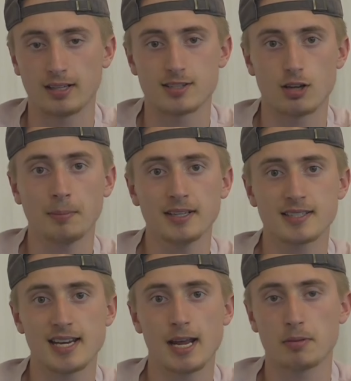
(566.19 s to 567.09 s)
So I'm going to
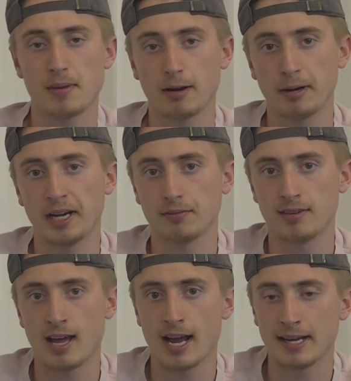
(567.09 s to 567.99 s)
stay with my rating of
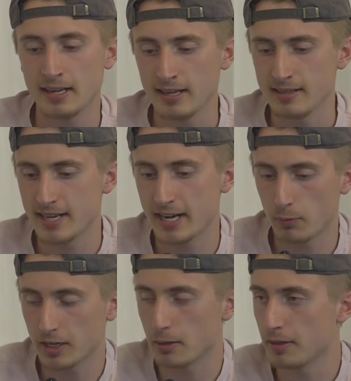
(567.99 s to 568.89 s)
9. Danny,
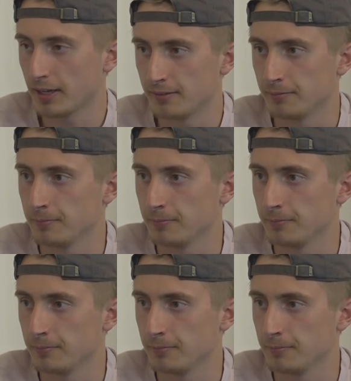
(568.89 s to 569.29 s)
what are you thinking?